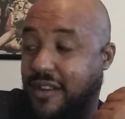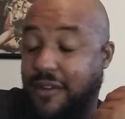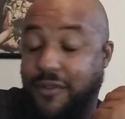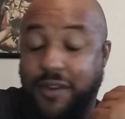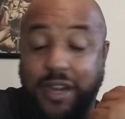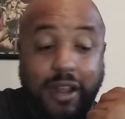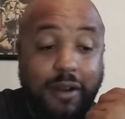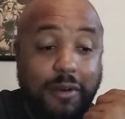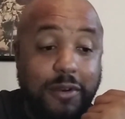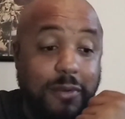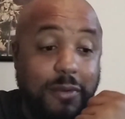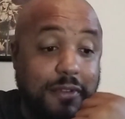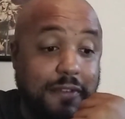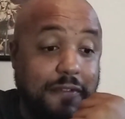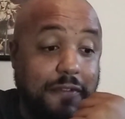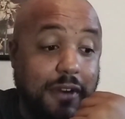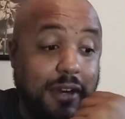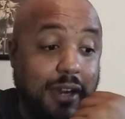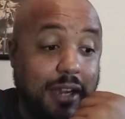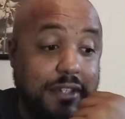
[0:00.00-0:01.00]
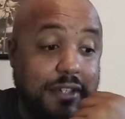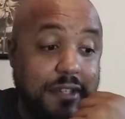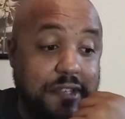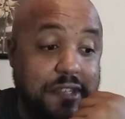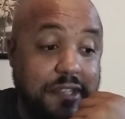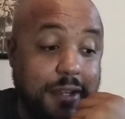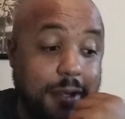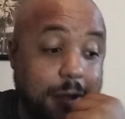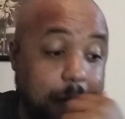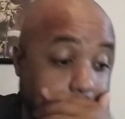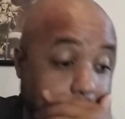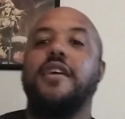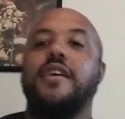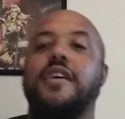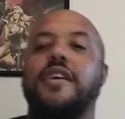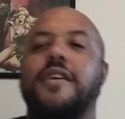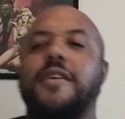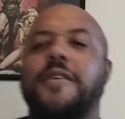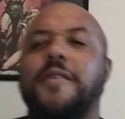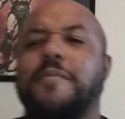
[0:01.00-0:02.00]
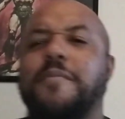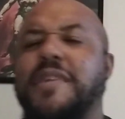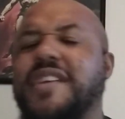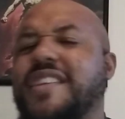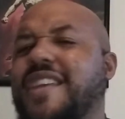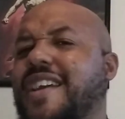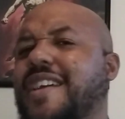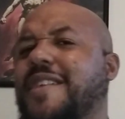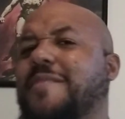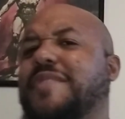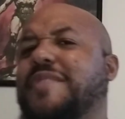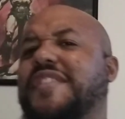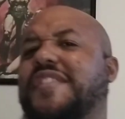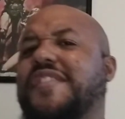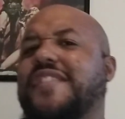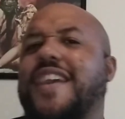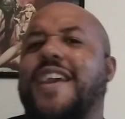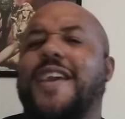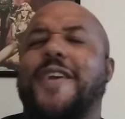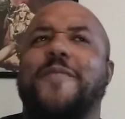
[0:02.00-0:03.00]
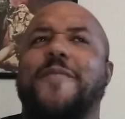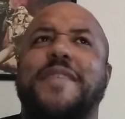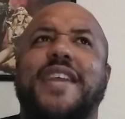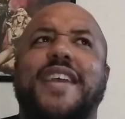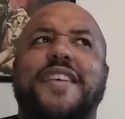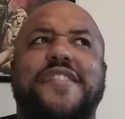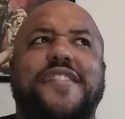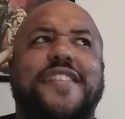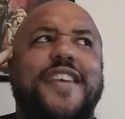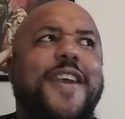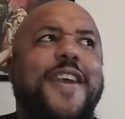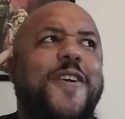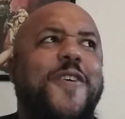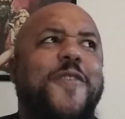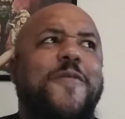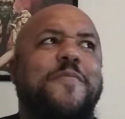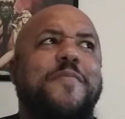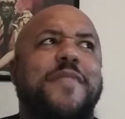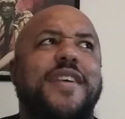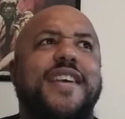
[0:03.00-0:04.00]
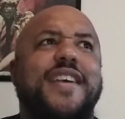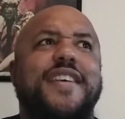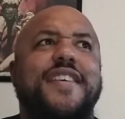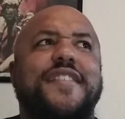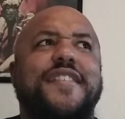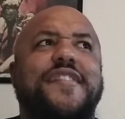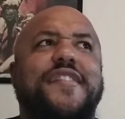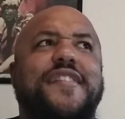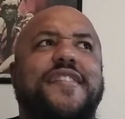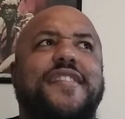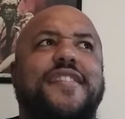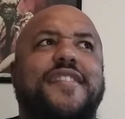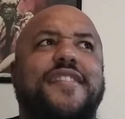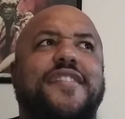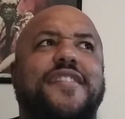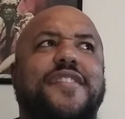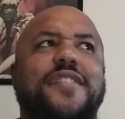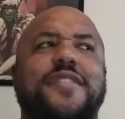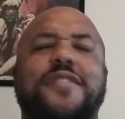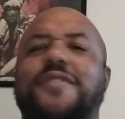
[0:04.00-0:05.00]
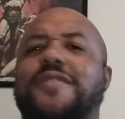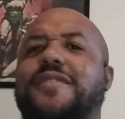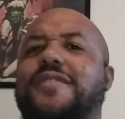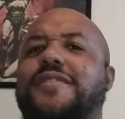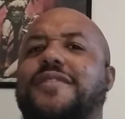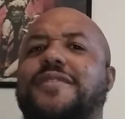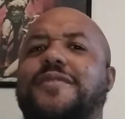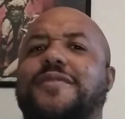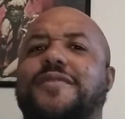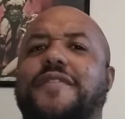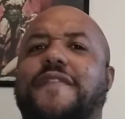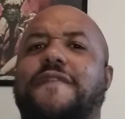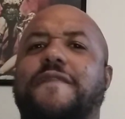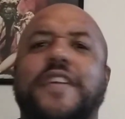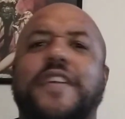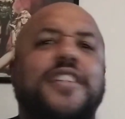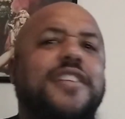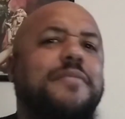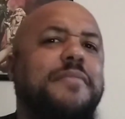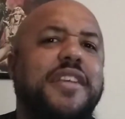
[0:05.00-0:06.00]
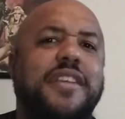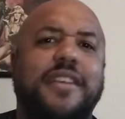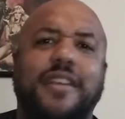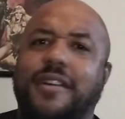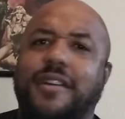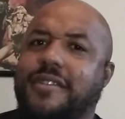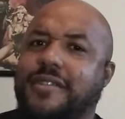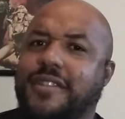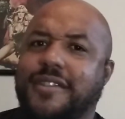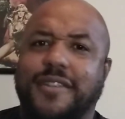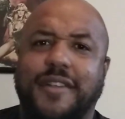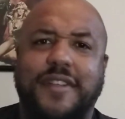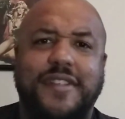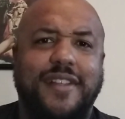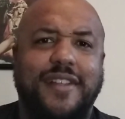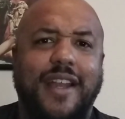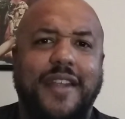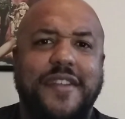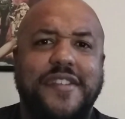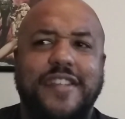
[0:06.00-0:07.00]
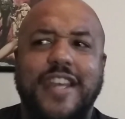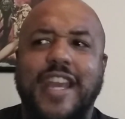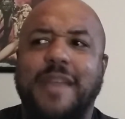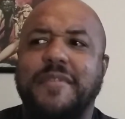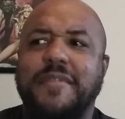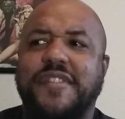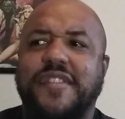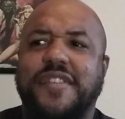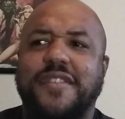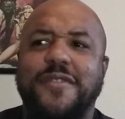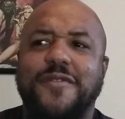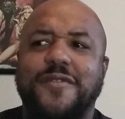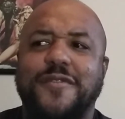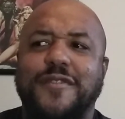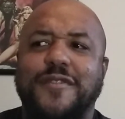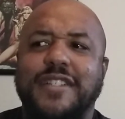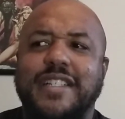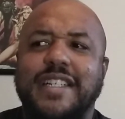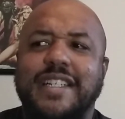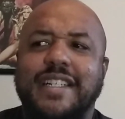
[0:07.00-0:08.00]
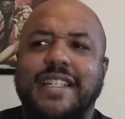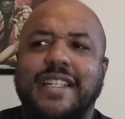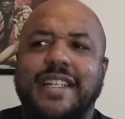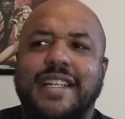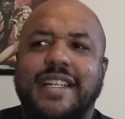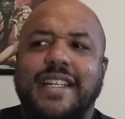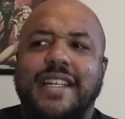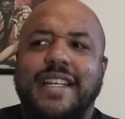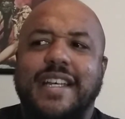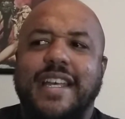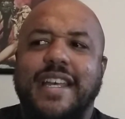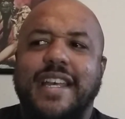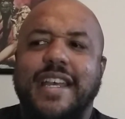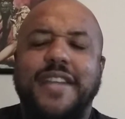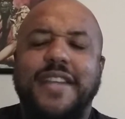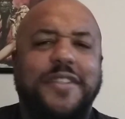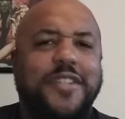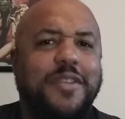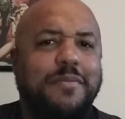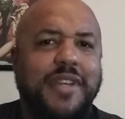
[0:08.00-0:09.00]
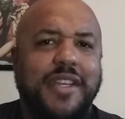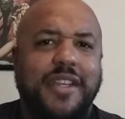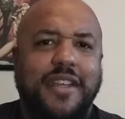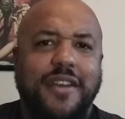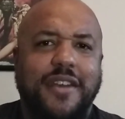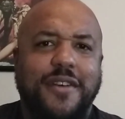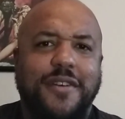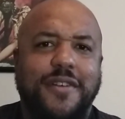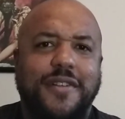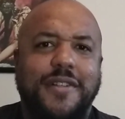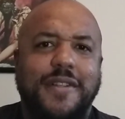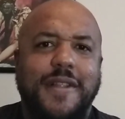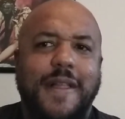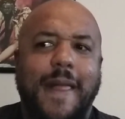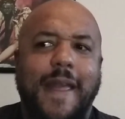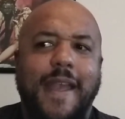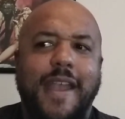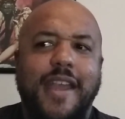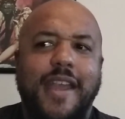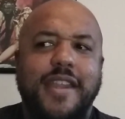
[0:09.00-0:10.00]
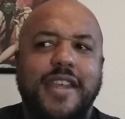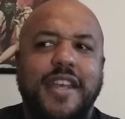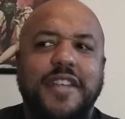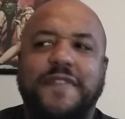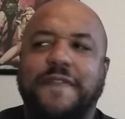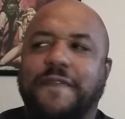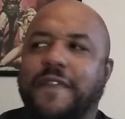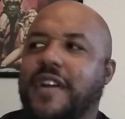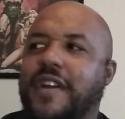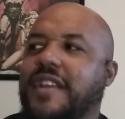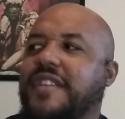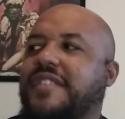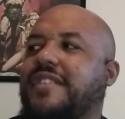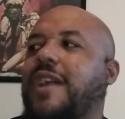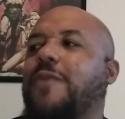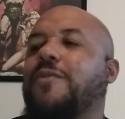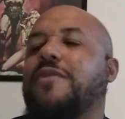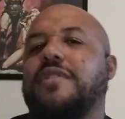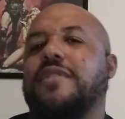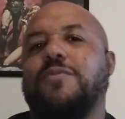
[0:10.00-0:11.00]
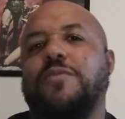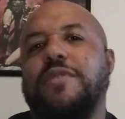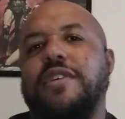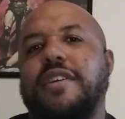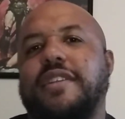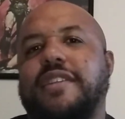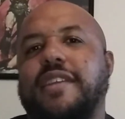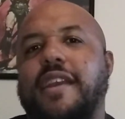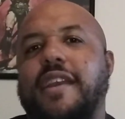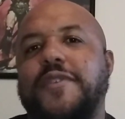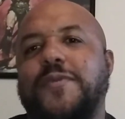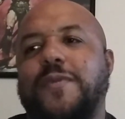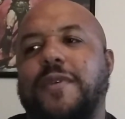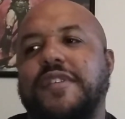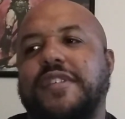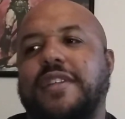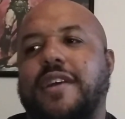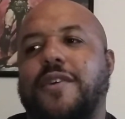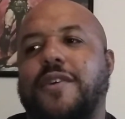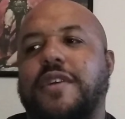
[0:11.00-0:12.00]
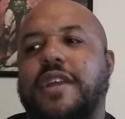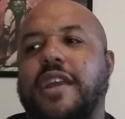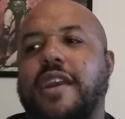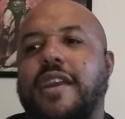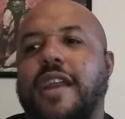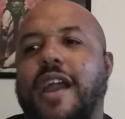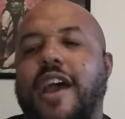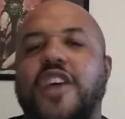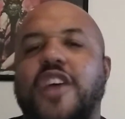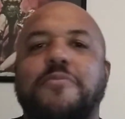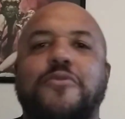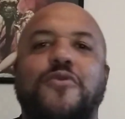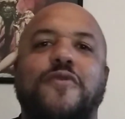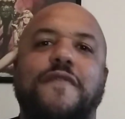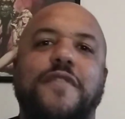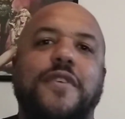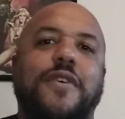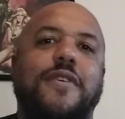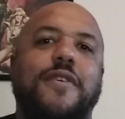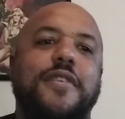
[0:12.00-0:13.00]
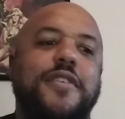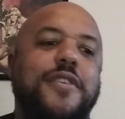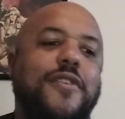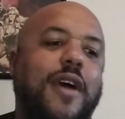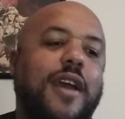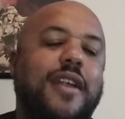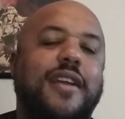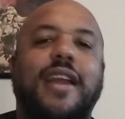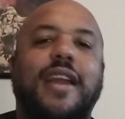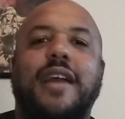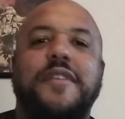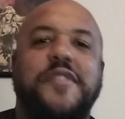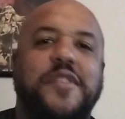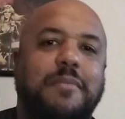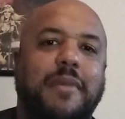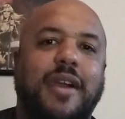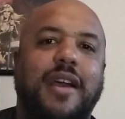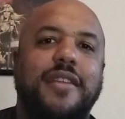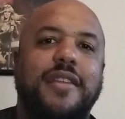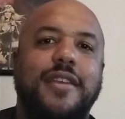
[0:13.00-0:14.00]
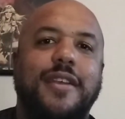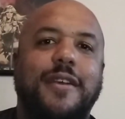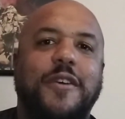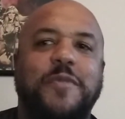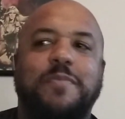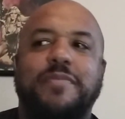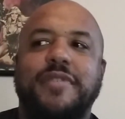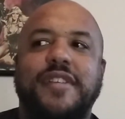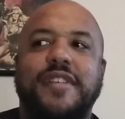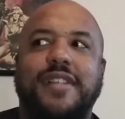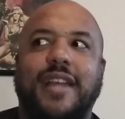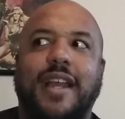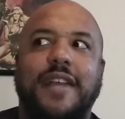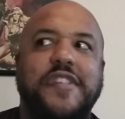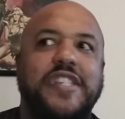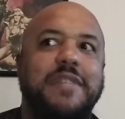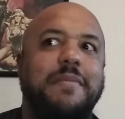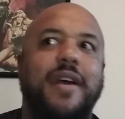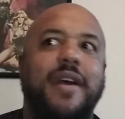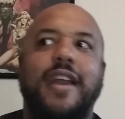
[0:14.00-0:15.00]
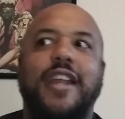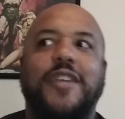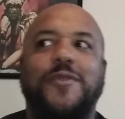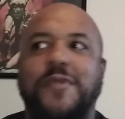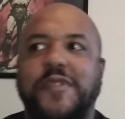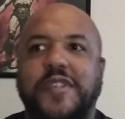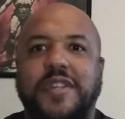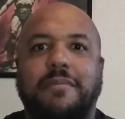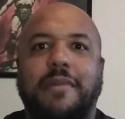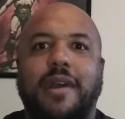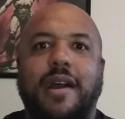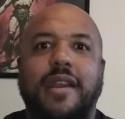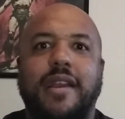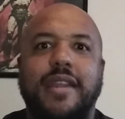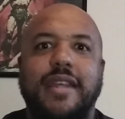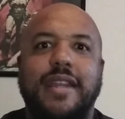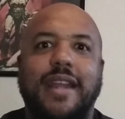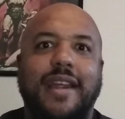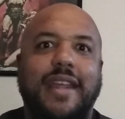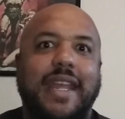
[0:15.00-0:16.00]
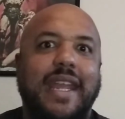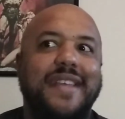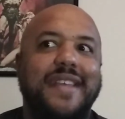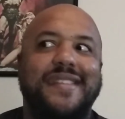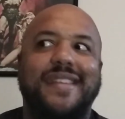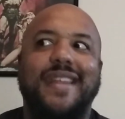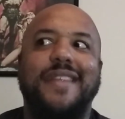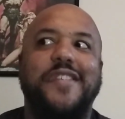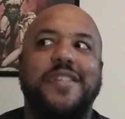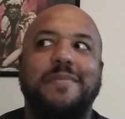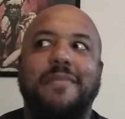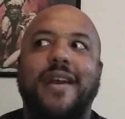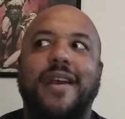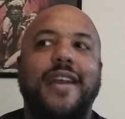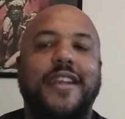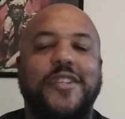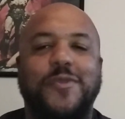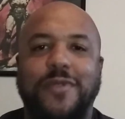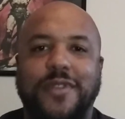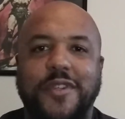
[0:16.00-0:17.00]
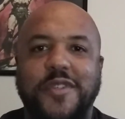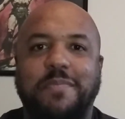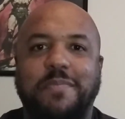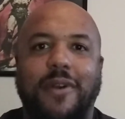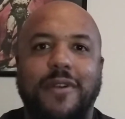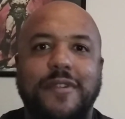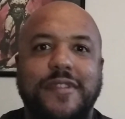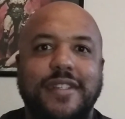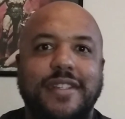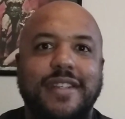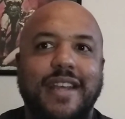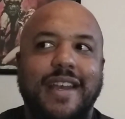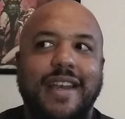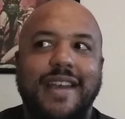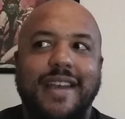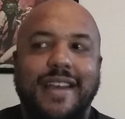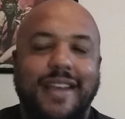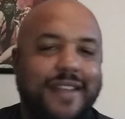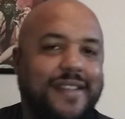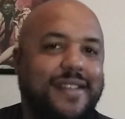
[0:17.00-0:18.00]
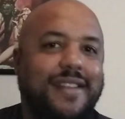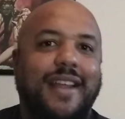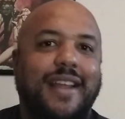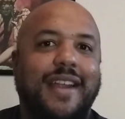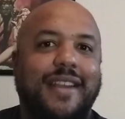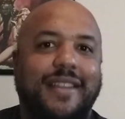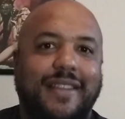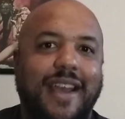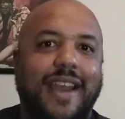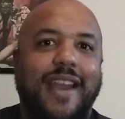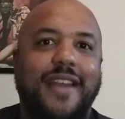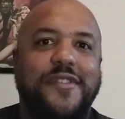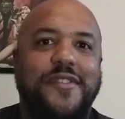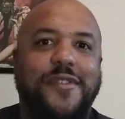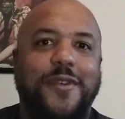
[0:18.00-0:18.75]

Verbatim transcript: Okay, I don't know what the fuck I just said. But yeah, but Sam, yeah, Sam is still feeling Miguel, it looks like. Sam is still into Miguel. And it's funny. It's like one of them weird things where it's like, okay, I done moved on. You know, I done got somebody else. But it's like I see my ex with somebody, and I can't stand to see my ex with this person. It's like that.